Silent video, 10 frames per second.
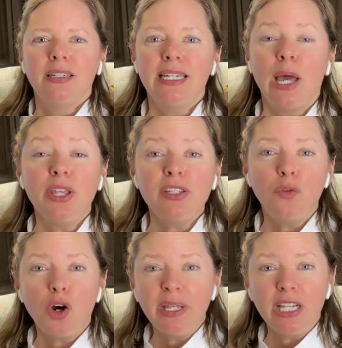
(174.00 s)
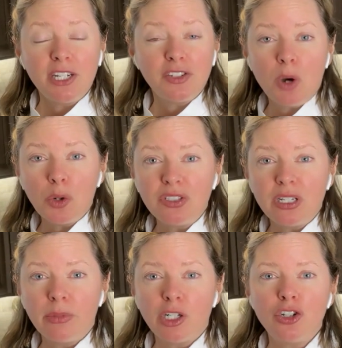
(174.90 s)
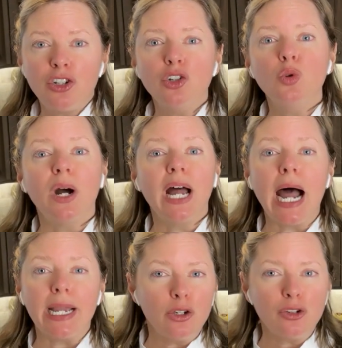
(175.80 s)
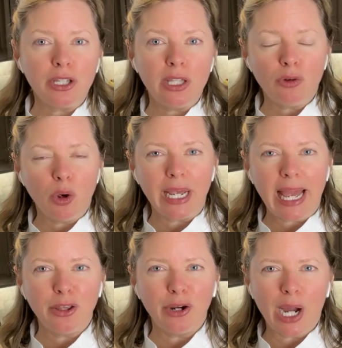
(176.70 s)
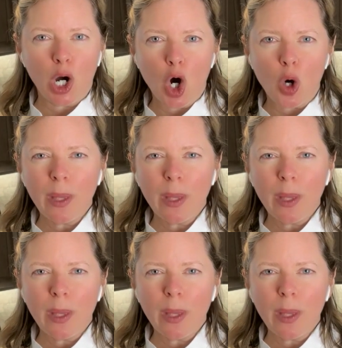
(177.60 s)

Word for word: Now this formula is most similar to what I usually throw together at home,